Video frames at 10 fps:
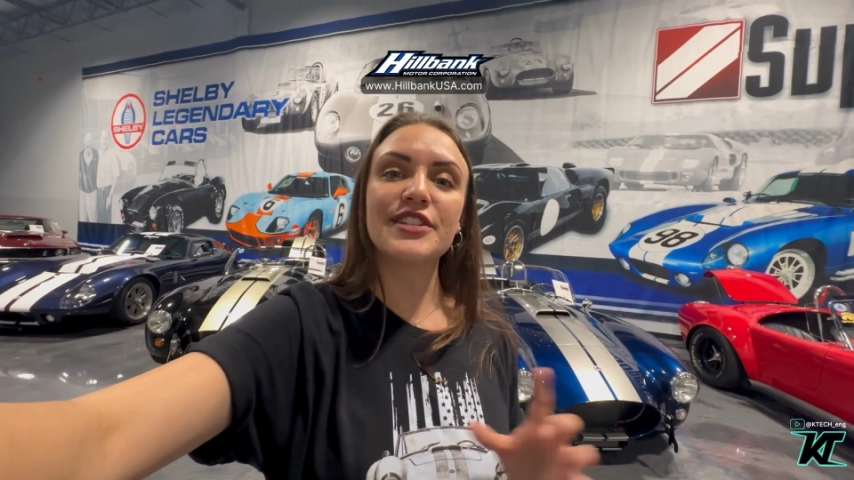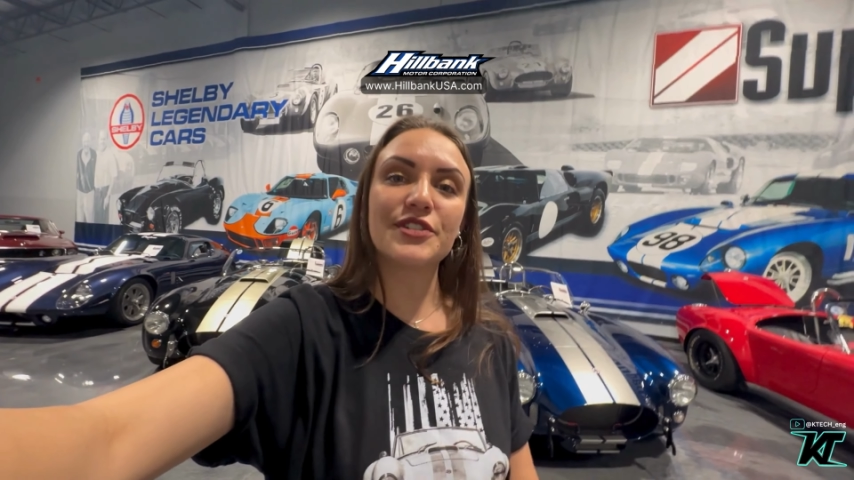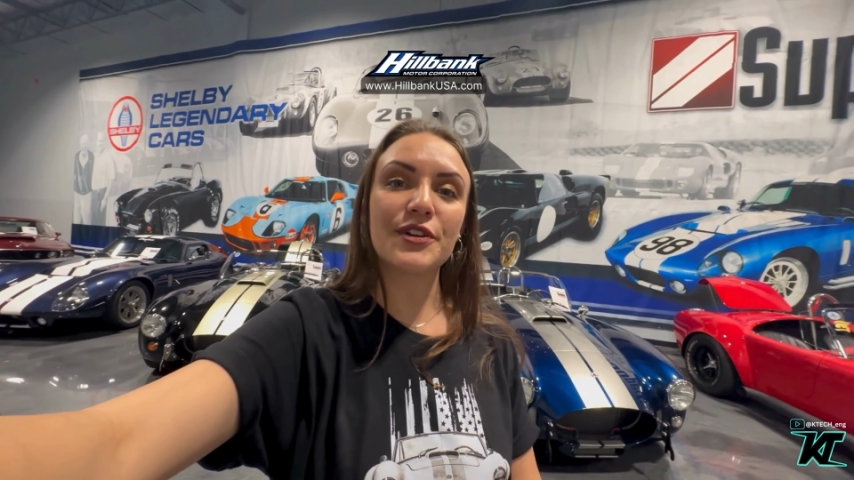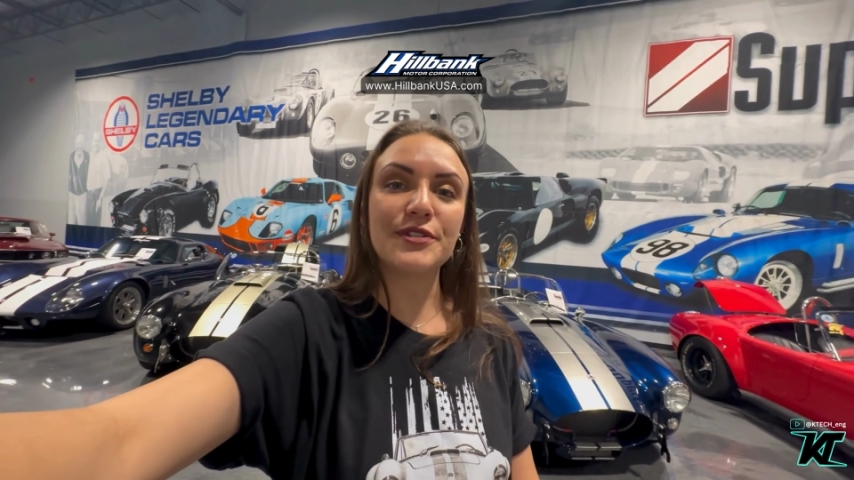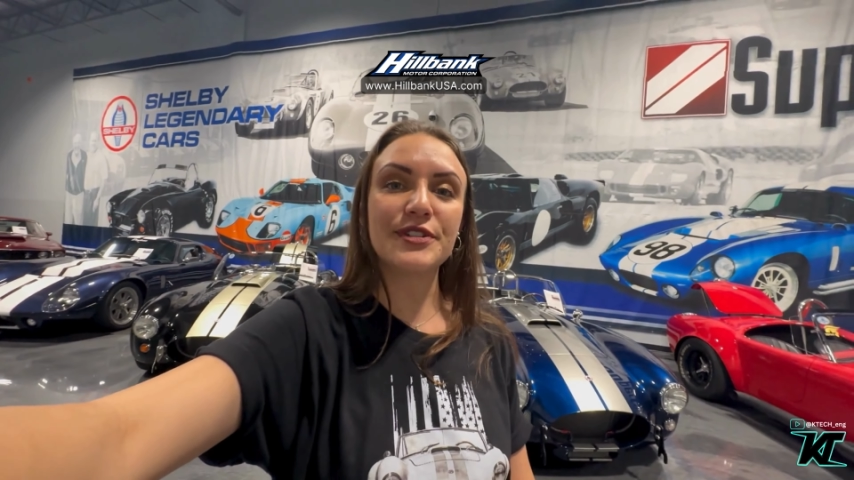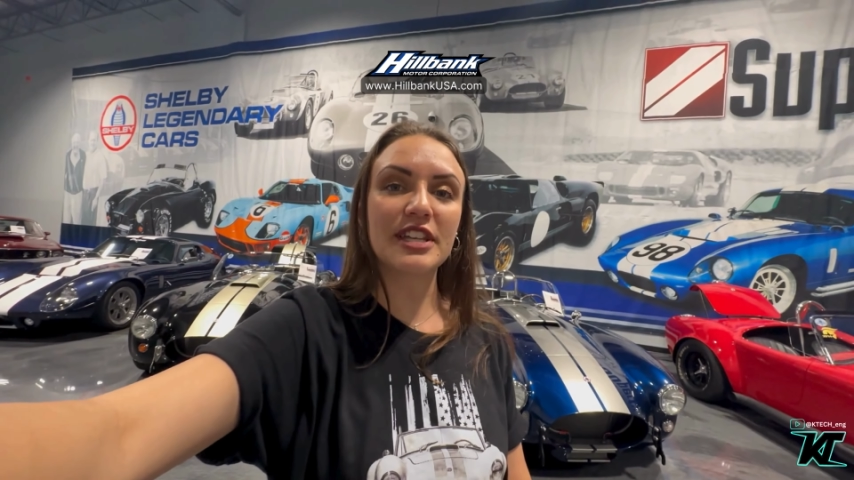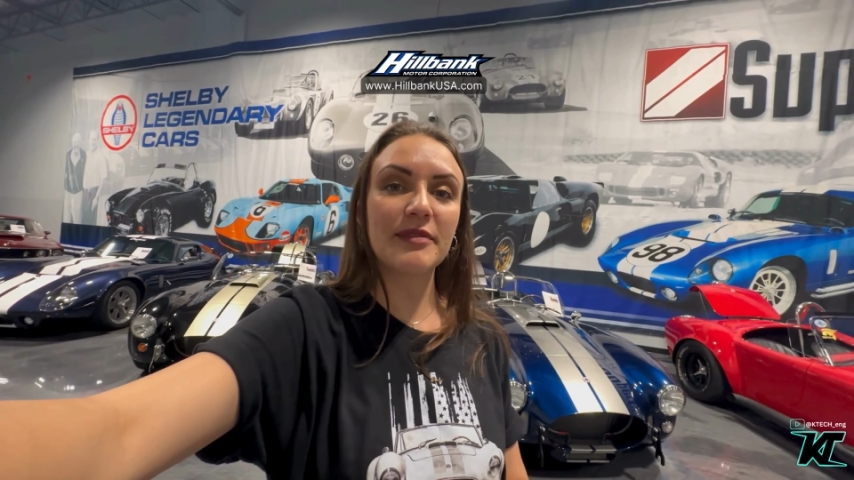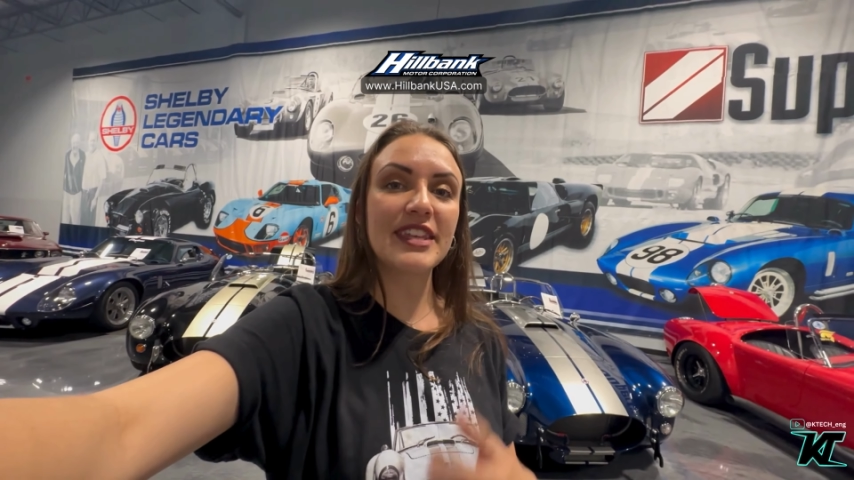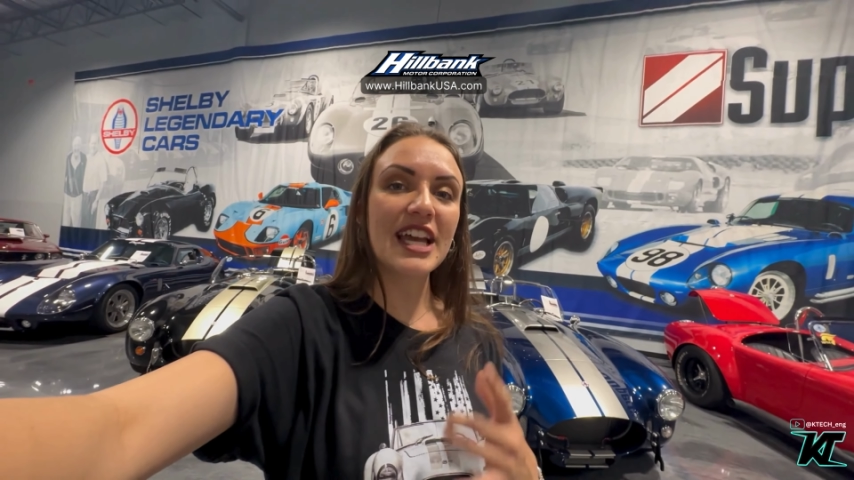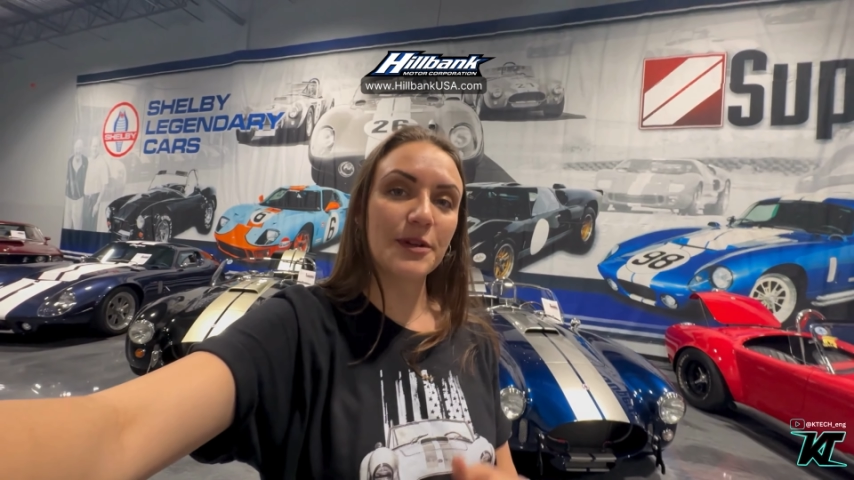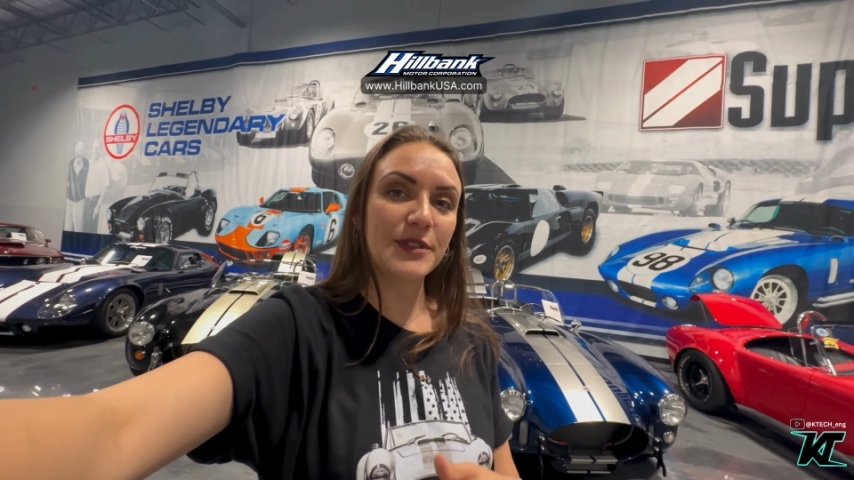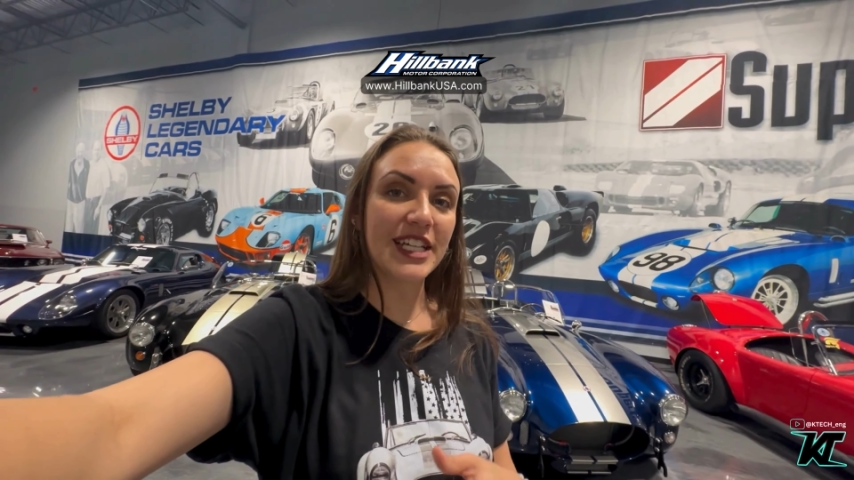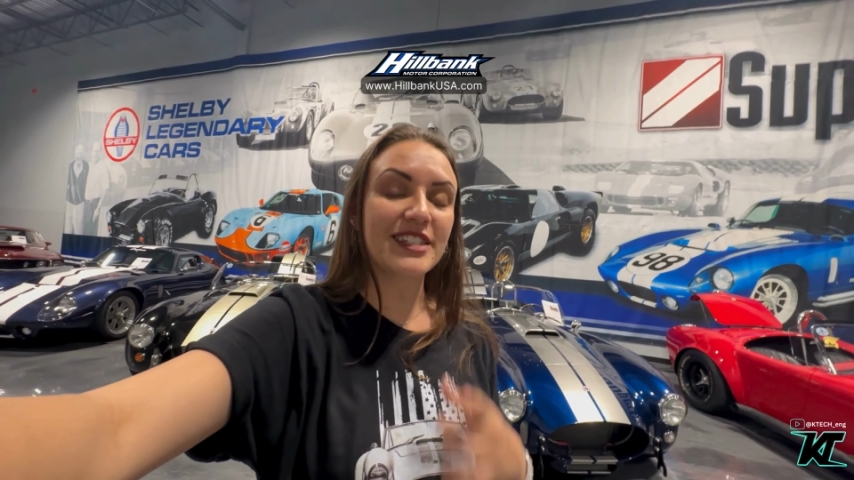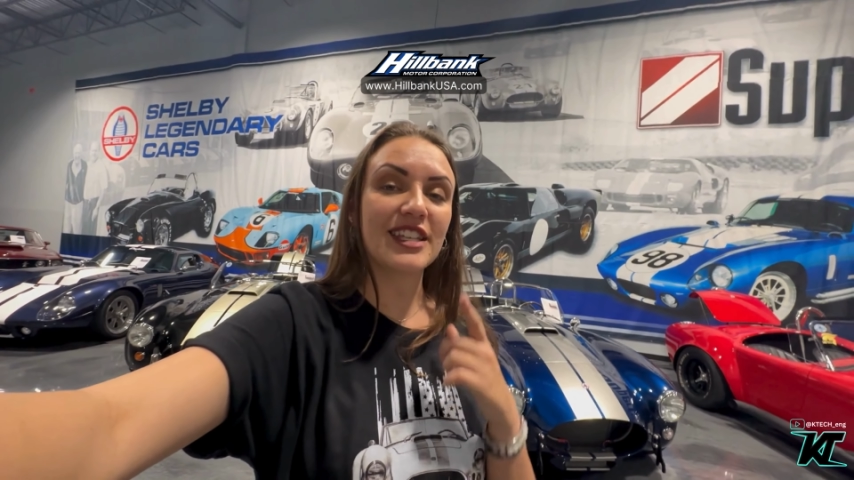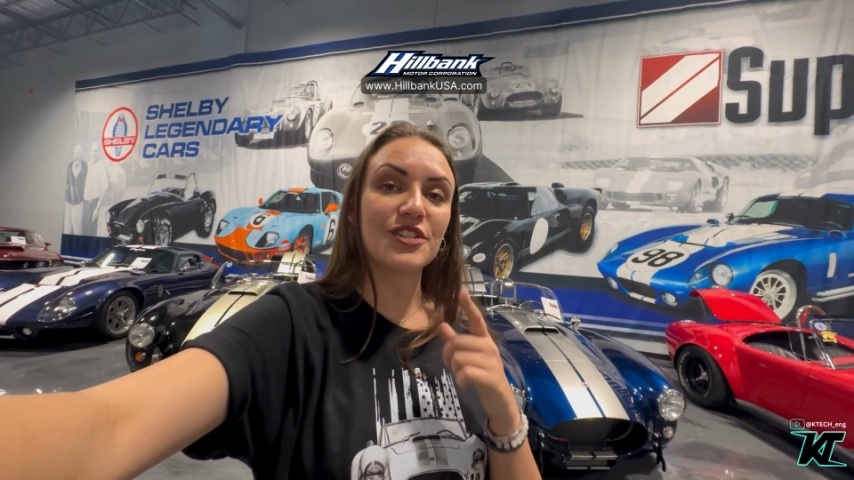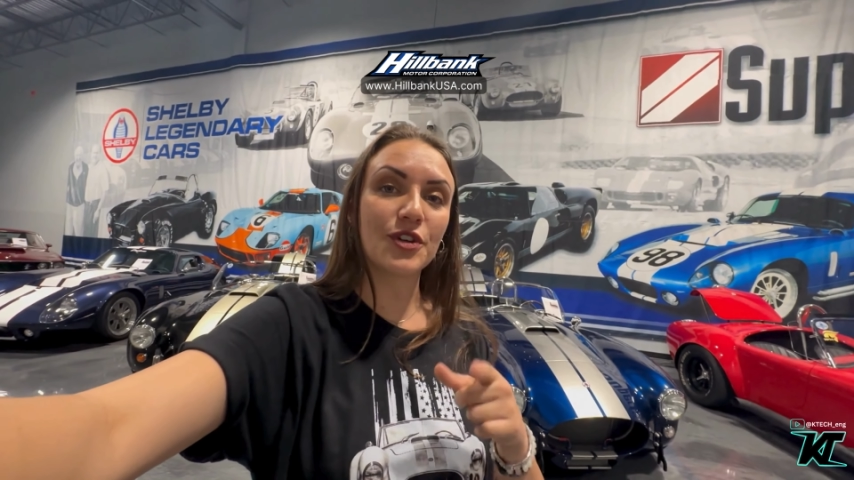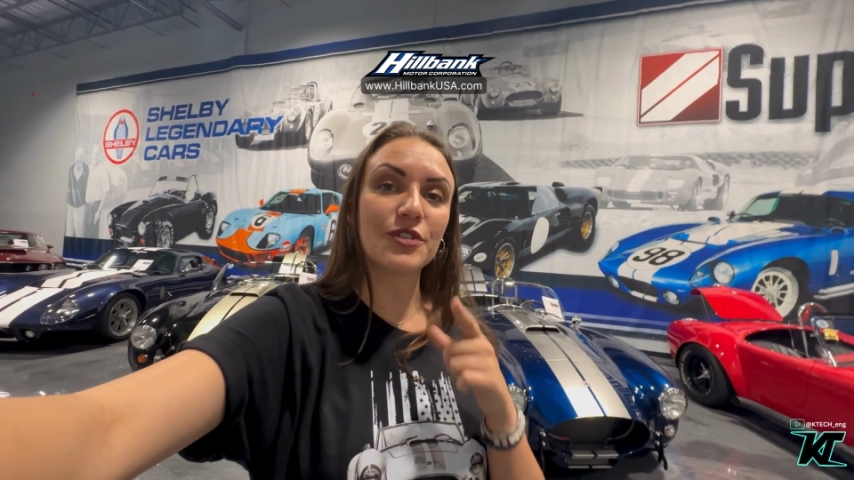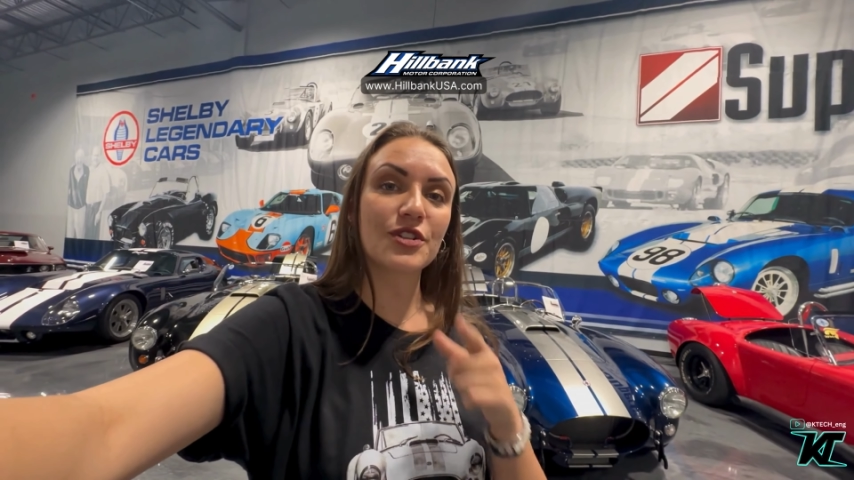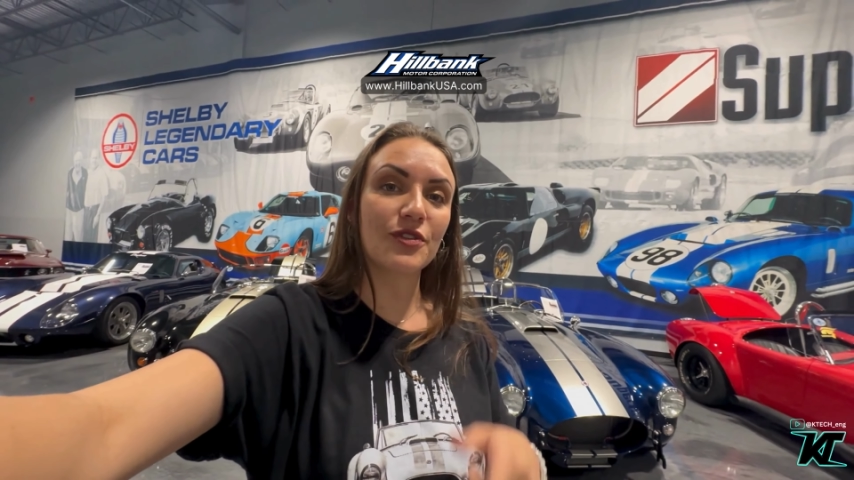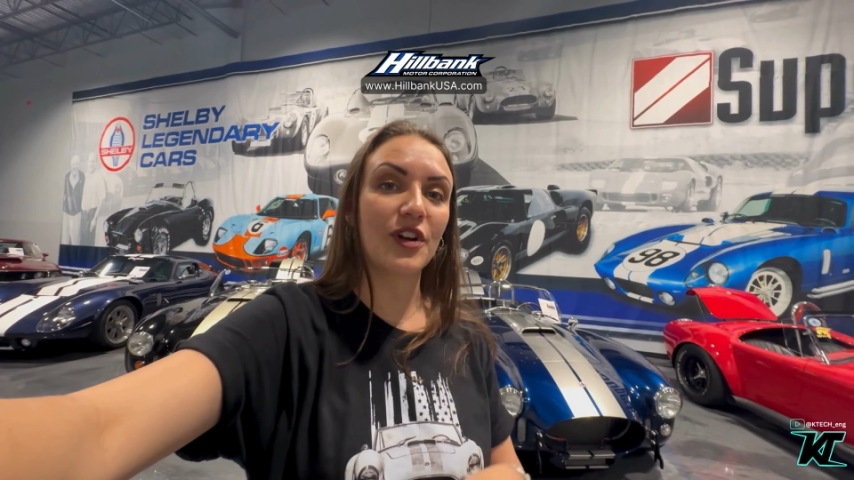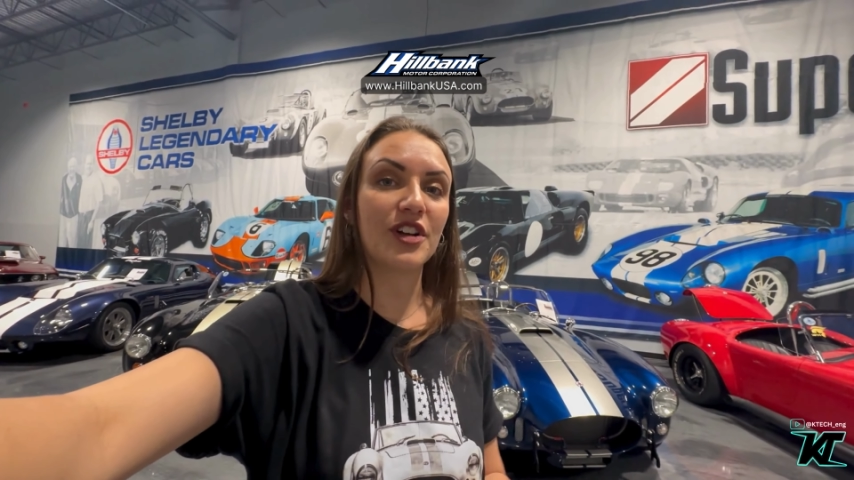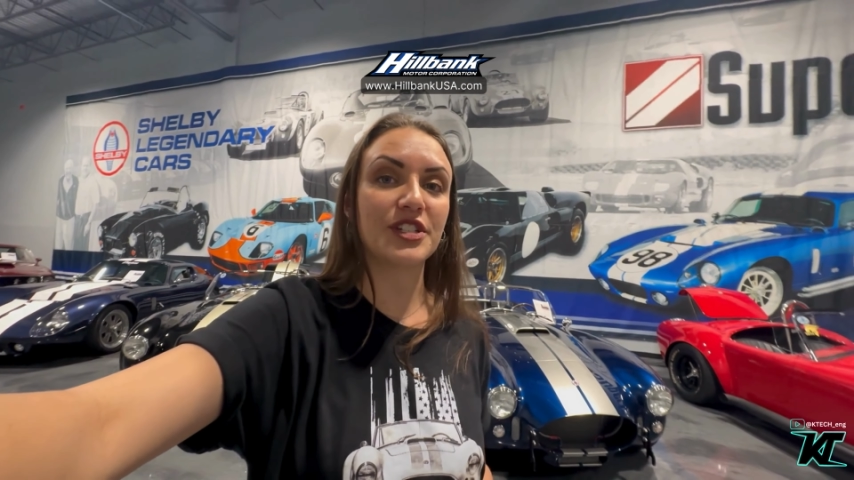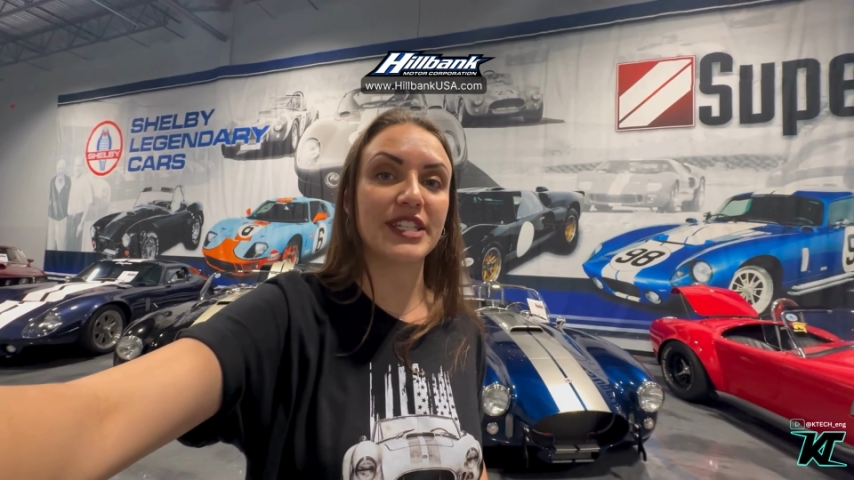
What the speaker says: to show you some of the updates that Joe's Garage